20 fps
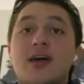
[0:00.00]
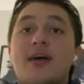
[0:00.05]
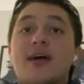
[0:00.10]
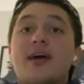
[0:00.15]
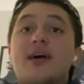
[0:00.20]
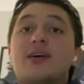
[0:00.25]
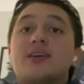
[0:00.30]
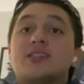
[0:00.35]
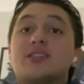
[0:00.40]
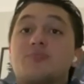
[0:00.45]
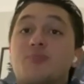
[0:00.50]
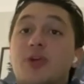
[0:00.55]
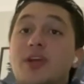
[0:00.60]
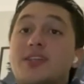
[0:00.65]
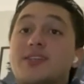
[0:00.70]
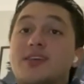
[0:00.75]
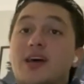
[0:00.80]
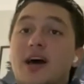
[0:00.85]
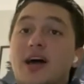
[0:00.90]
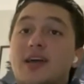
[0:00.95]
Spring
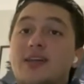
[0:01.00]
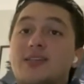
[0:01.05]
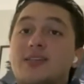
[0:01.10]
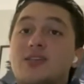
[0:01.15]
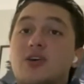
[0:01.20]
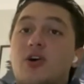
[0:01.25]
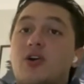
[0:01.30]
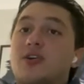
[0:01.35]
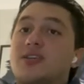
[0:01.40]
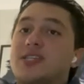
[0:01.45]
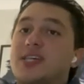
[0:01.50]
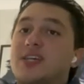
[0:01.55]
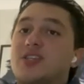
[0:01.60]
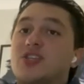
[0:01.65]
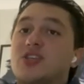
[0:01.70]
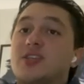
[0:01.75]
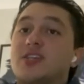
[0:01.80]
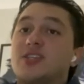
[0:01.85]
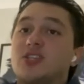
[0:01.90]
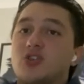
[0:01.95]
tides are
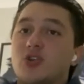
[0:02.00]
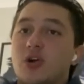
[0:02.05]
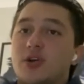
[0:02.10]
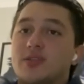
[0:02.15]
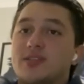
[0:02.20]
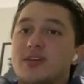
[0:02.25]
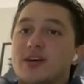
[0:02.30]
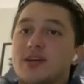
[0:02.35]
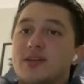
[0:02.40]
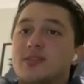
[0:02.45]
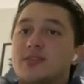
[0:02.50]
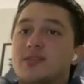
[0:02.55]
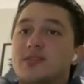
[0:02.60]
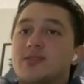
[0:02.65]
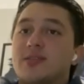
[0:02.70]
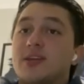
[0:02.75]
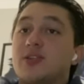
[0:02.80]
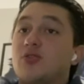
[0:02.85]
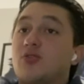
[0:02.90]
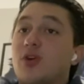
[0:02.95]
essentially strong tides.
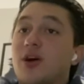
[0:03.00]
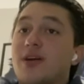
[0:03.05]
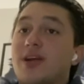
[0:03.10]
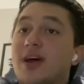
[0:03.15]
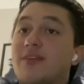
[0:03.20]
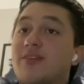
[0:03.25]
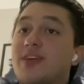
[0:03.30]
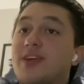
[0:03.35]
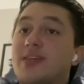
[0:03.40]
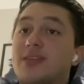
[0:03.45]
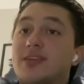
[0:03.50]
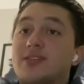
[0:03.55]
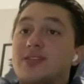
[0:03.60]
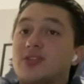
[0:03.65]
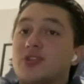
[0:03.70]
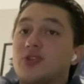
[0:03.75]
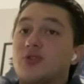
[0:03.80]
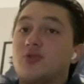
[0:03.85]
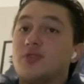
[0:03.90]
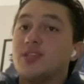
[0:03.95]
They do not have anything to
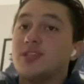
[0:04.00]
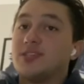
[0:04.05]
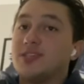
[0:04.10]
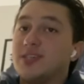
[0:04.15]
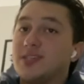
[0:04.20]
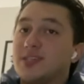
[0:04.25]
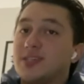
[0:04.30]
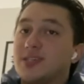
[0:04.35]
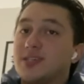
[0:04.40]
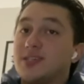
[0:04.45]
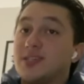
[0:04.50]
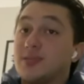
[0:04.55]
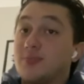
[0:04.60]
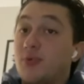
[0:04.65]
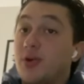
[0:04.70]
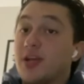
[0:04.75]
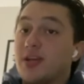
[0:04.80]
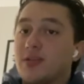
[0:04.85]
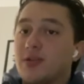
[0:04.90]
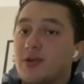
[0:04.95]
do with the season
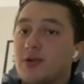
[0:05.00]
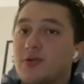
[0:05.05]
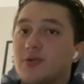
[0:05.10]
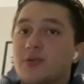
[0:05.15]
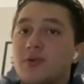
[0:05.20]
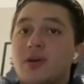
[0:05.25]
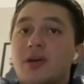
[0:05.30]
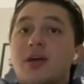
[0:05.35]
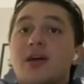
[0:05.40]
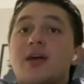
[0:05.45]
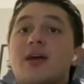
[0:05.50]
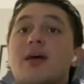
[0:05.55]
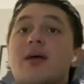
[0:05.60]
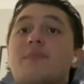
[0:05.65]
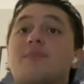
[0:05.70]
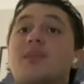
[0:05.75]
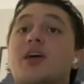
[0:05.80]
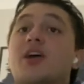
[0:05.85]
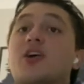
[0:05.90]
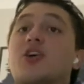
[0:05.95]
spring though.
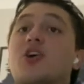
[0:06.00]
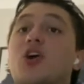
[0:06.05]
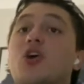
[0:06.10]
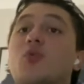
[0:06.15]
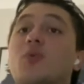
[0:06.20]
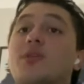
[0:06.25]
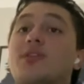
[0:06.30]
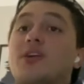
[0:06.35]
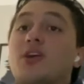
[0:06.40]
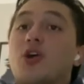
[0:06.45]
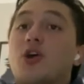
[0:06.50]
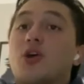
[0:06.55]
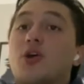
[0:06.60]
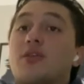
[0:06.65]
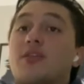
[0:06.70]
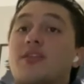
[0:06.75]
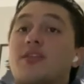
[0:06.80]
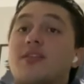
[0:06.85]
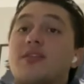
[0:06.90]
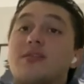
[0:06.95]
They occur when the
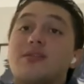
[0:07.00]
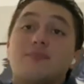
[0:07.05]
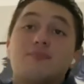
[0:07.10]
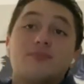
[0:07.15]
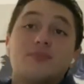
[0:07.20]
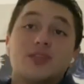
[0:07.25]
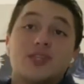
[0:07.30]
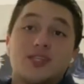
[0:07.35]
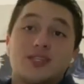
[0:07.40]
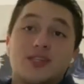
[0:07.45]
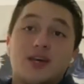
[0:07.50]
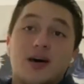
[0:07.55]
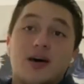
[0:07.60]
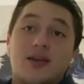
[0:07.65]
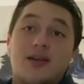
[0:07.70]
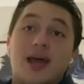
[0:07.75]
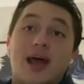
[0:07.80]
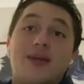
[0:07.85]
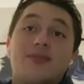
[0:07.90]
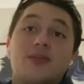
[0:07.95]
Earth, the
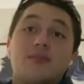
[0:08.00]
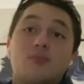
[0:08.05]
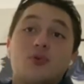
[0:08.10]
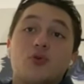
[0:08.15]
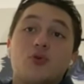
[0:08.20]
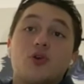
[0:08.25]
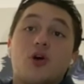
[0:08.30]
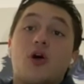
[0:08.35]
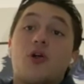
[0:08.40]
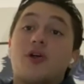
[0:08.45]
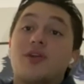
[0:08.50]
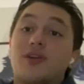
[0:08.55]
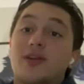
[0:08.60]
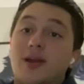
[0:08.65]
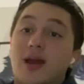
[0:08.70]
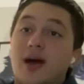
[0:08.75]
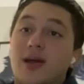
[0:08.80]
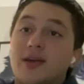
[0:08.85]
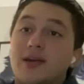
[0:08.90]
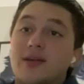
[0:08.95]
sun, and the moon are in
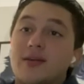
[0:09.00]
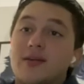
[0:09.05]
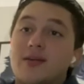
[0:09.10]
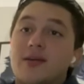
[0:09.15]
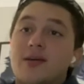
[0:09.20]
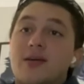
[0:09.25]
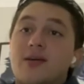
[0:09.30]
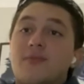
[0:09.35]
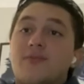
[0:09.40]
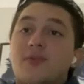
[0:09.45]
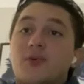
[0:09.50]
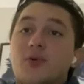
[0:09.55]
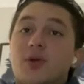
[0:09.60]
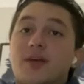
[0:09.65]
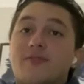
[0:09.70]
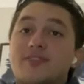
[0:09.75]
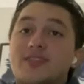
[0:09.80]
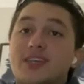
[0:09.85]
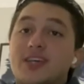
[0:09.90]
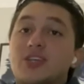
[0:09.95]
line. The
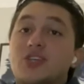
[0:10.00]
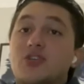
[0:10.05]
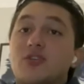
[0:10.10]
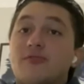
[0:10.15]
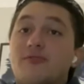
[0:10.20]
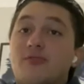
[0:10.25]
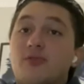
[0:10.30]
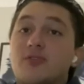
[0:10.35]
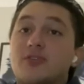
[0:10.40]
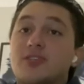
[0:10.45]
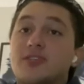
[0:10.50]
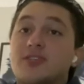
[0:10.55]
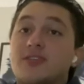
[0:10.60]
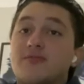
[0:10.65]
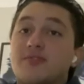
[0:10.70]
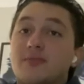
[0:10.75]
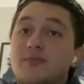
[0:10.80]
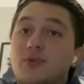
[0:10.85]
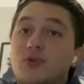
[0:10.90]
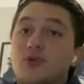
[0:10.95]
gravitational forces
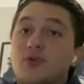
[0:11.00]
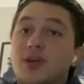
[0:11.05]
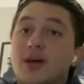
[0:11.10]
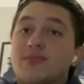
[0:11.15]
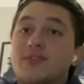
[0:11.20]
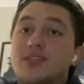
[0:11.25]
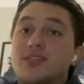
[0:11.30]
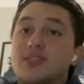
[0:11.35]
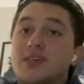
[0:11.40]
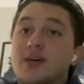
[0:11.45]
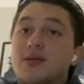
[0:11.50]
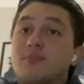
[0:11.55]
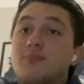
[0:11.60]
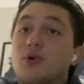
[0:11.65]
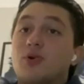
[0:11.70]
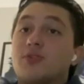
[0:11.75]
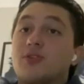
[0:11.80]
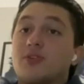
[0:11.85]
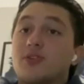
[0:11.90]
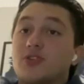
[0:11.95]
of the moon and the sun
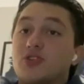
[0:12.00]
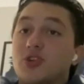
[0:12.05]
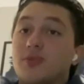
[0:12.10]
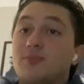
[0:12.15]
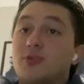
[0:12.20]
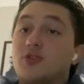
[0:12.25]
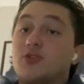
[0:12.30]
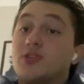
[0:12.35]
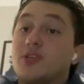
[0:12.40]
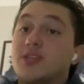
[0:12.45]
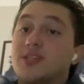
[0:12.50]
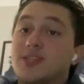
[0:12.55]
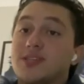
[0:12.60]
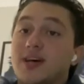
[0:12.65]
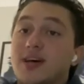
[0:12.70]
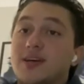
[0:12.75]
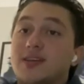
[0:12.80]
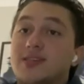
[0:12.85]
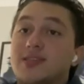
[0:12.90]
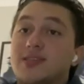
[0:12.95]
both contribute to the
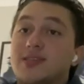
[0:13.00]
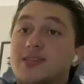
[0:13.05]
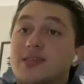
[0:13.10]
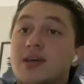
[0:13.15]
tides.